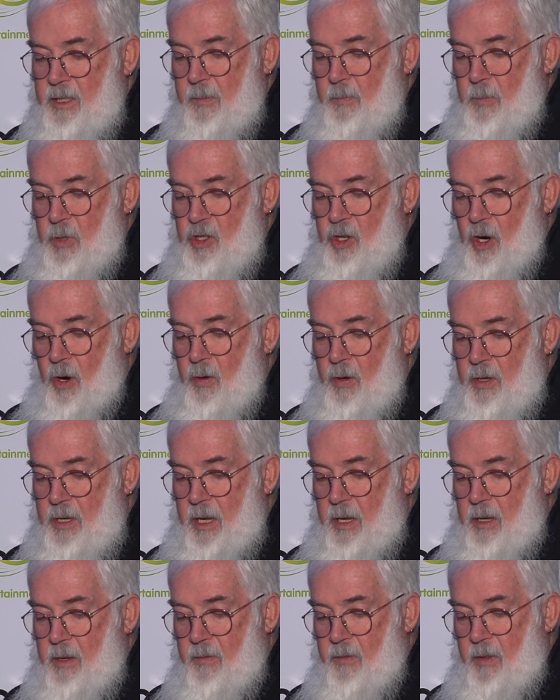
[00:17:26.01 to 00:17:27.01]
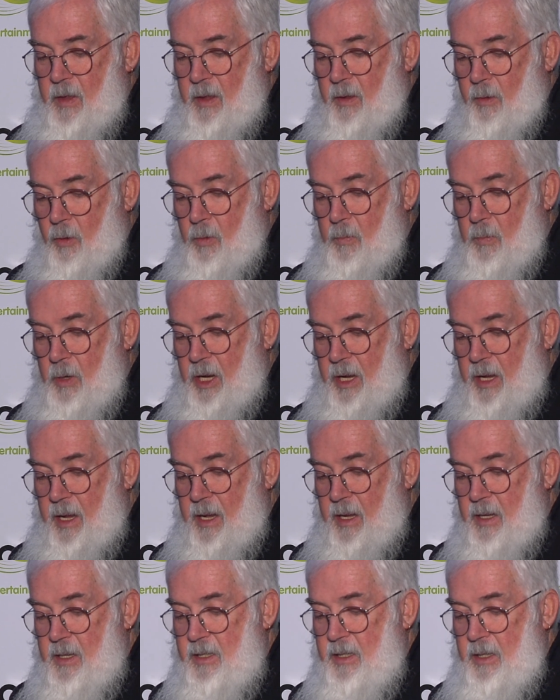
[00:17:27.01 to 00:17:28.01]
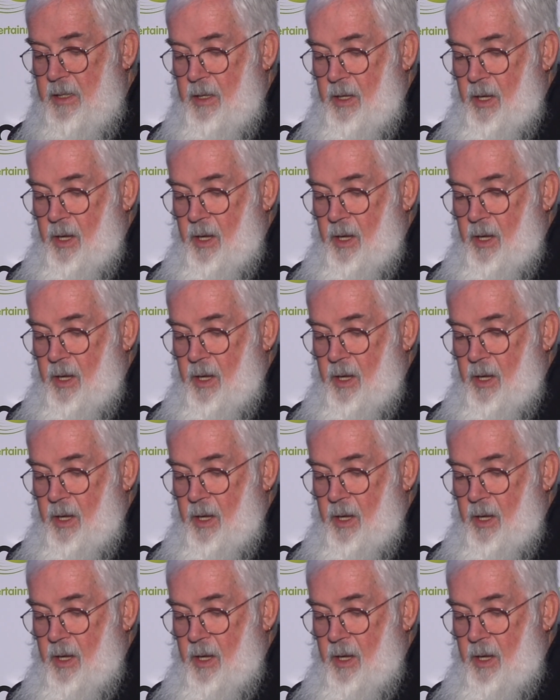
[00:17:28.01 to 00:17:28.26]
the majority of the luminaires